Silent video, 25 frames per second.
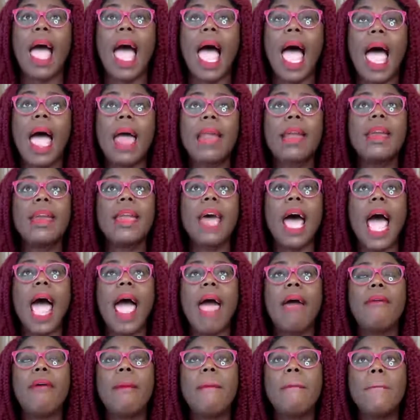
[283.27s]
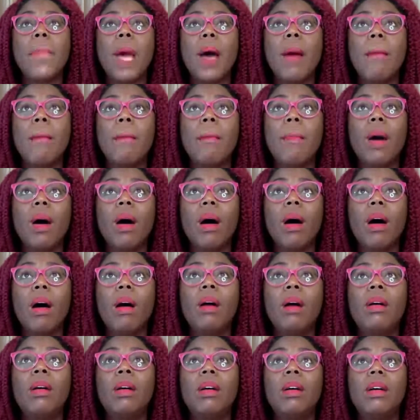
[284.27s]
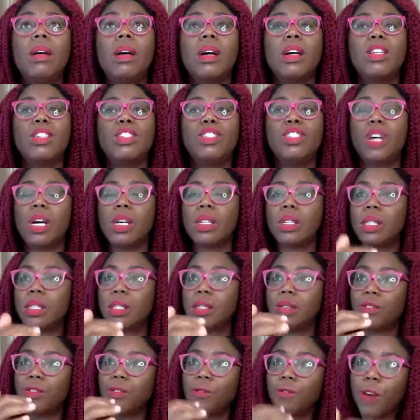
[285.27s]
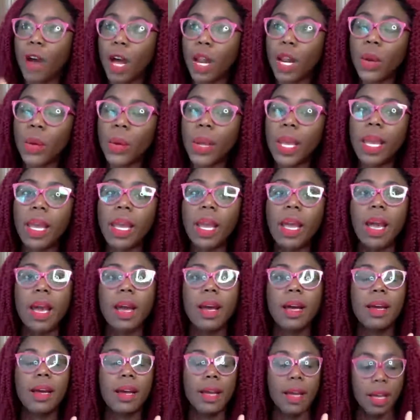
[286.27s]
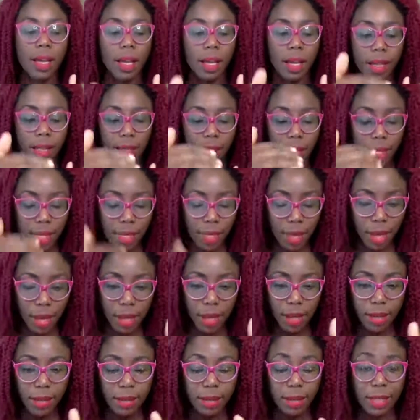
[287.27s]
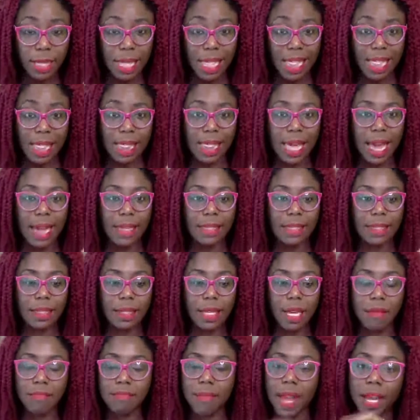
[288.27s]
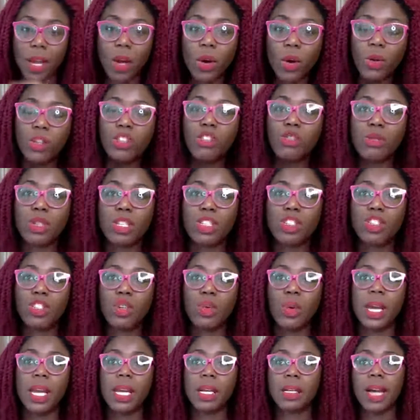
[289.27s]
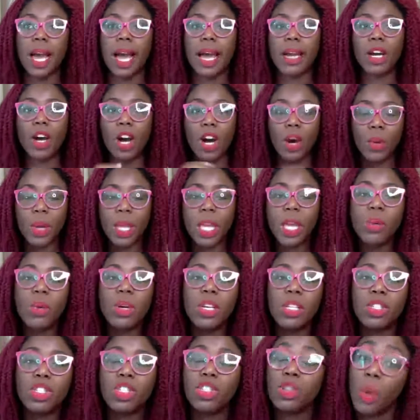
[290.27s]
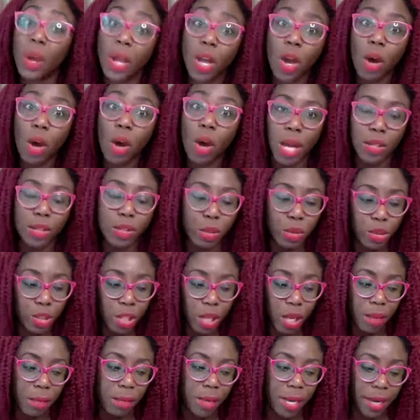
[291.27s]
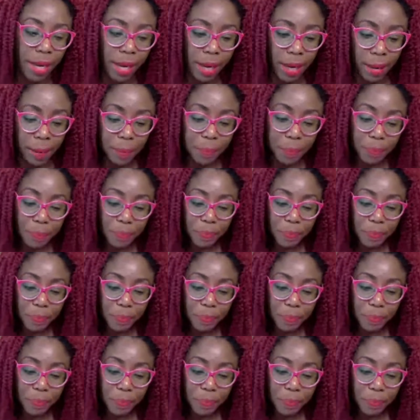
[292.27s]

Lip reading: And I remember just following the things that my coach was doing and how he was showing up on social media.